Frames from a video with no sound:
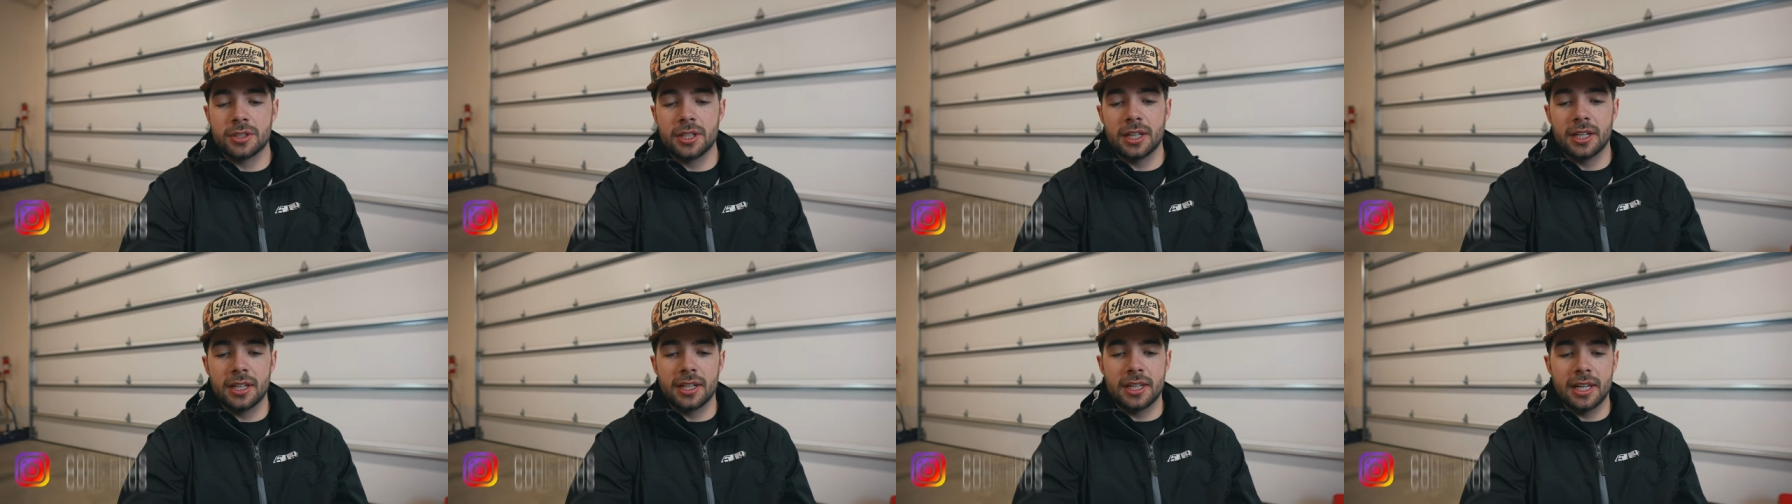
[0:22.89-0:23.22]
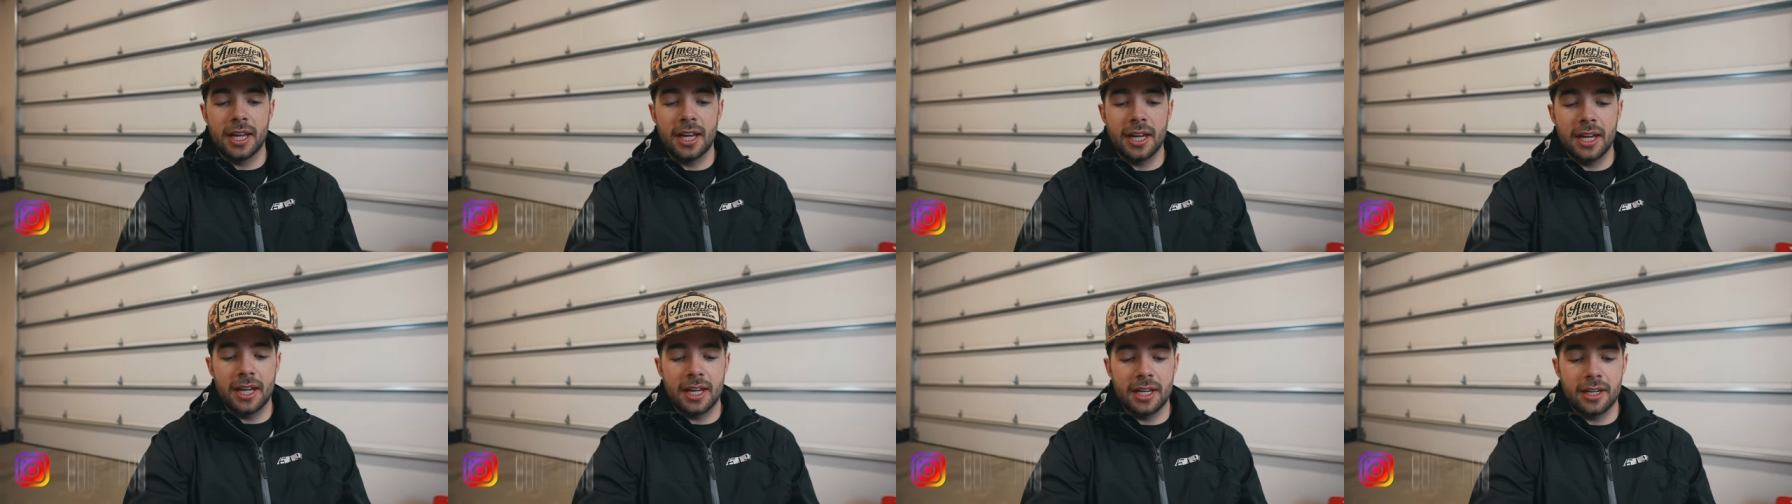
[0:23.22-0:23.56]

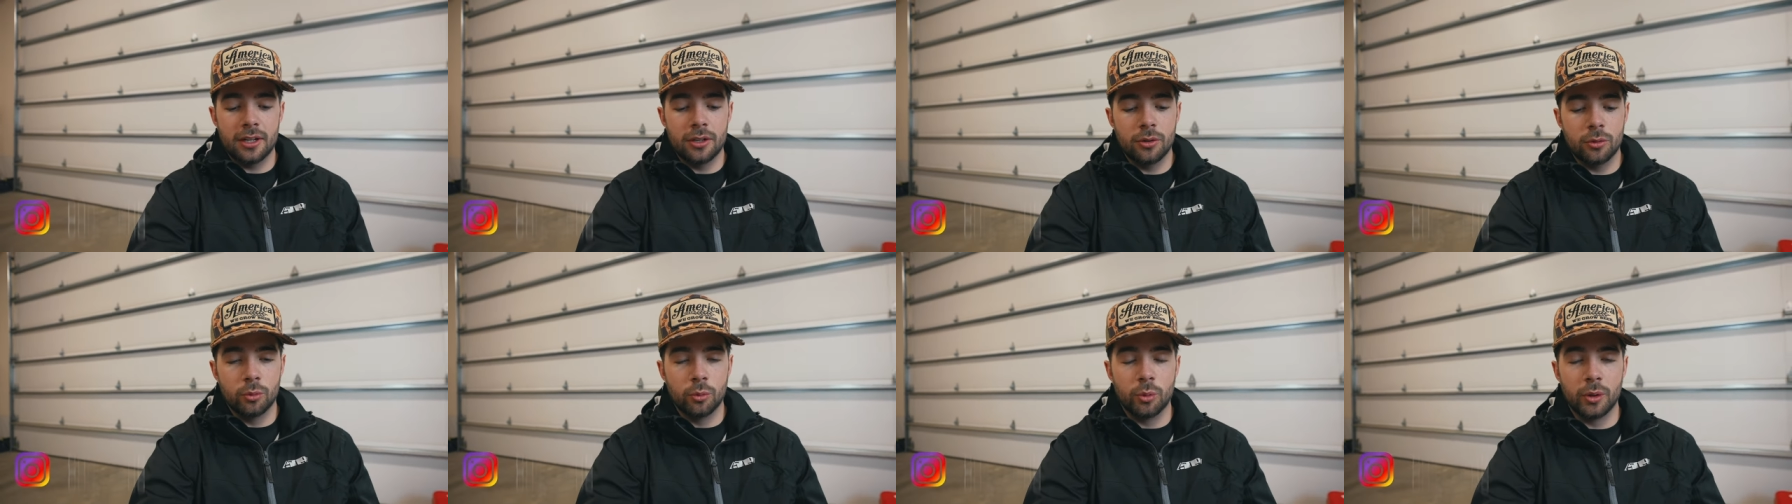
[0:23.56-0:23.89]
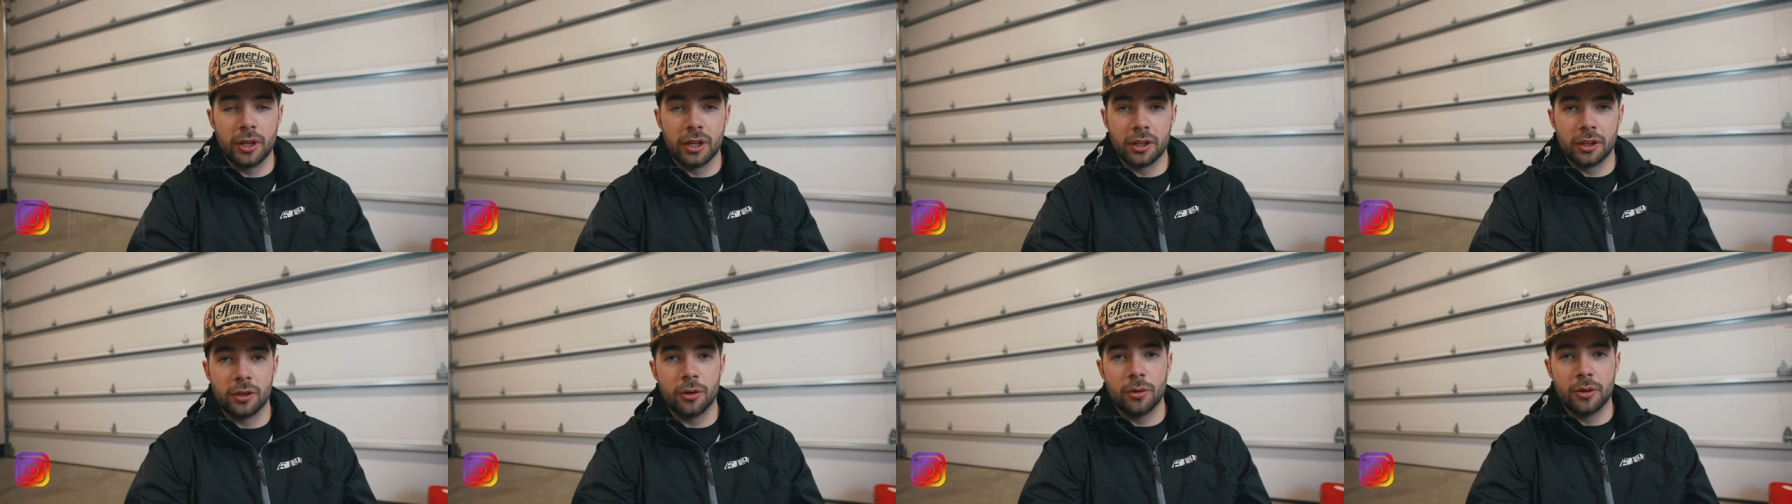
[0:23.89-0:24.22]
today
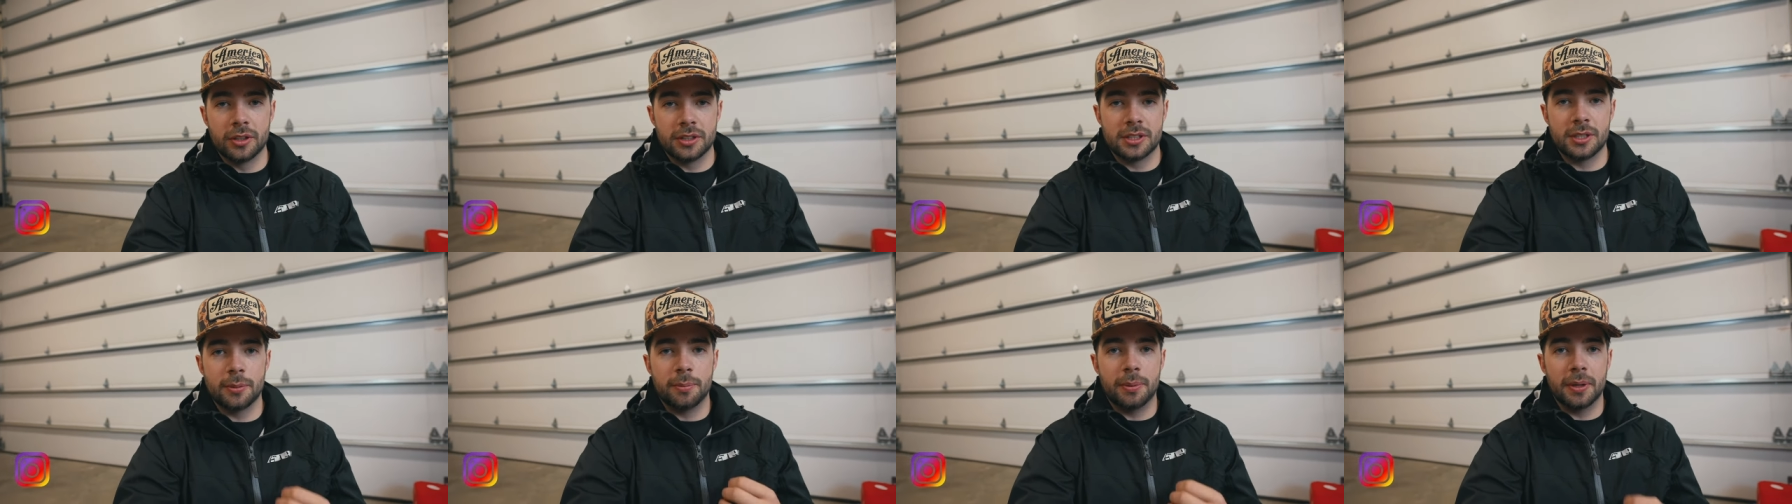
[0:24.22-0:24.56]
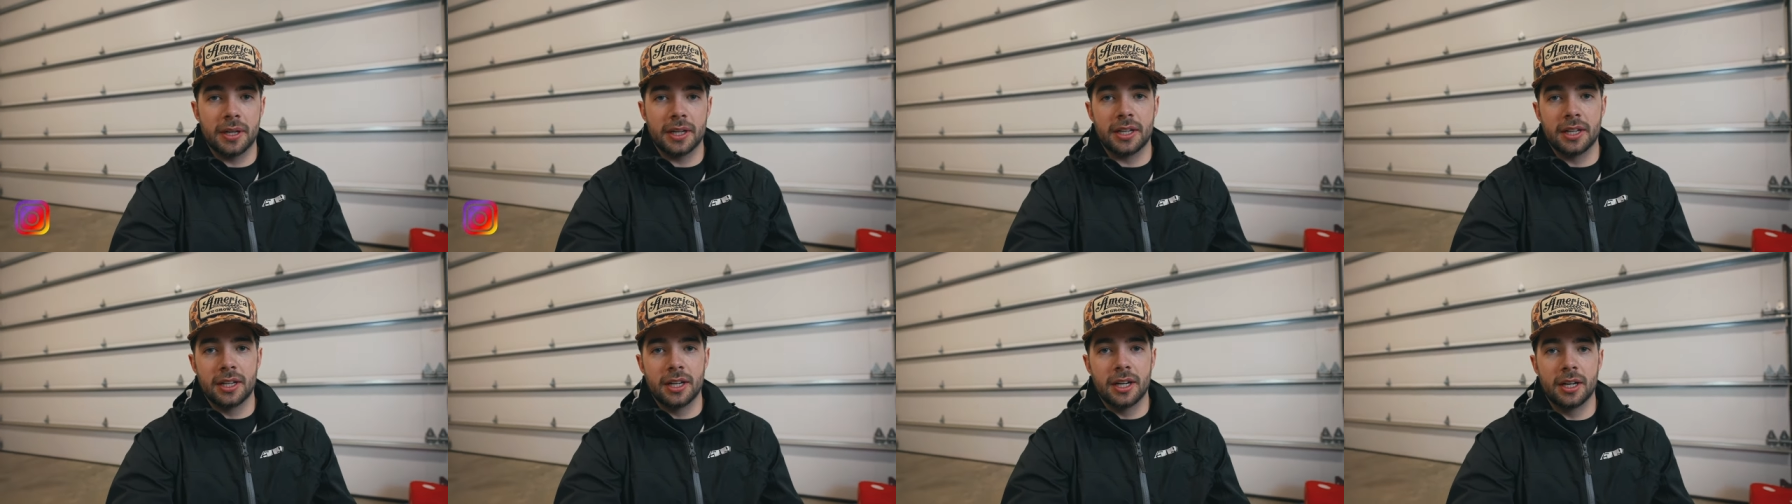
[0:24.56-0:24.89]
we are going to
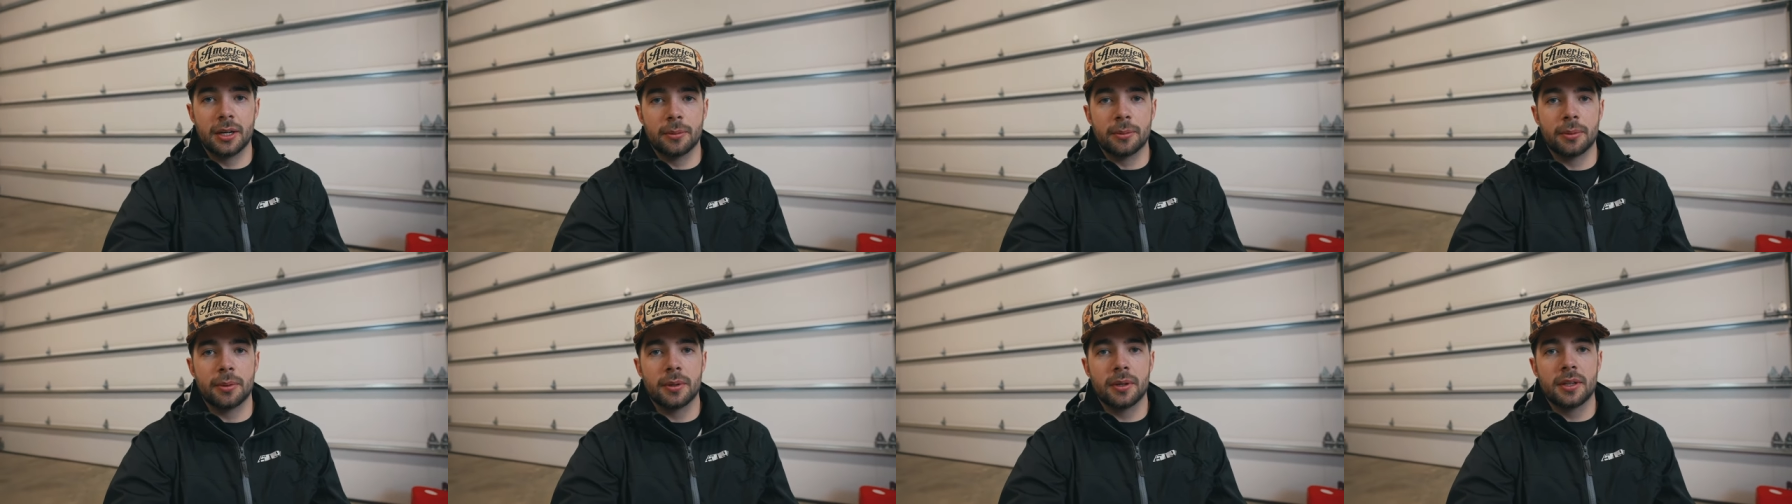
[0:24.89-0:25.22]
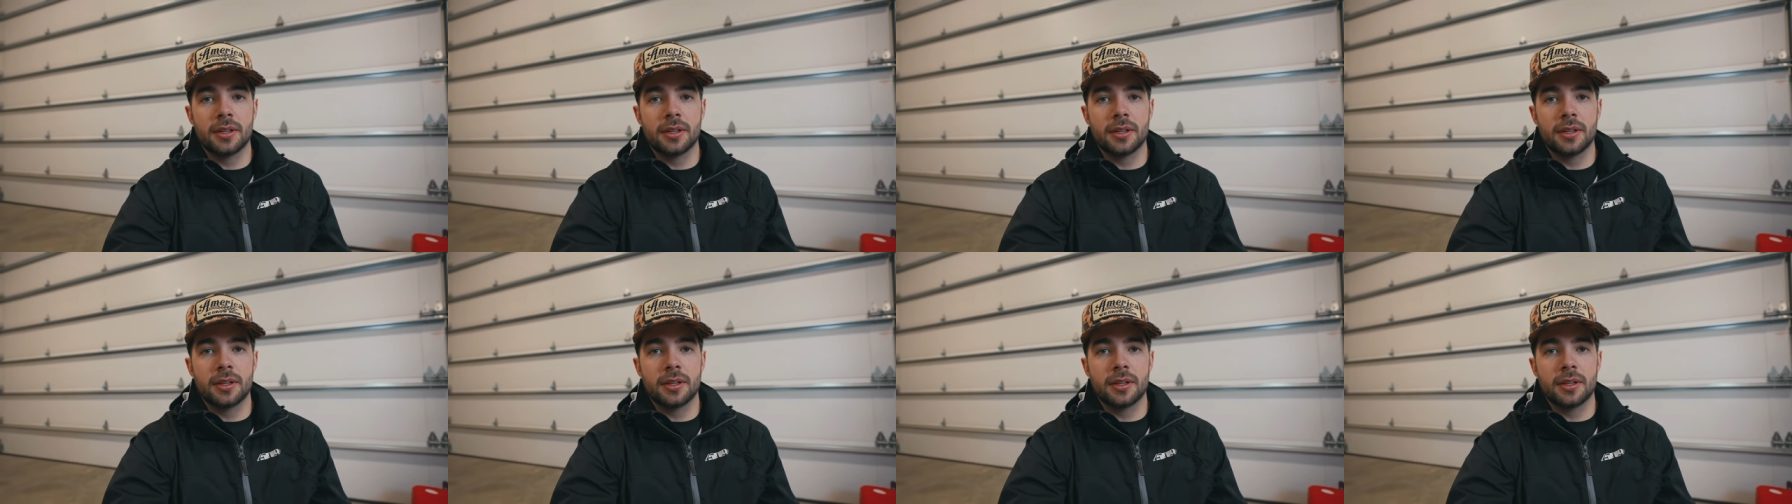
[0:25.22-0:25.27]
pick it up.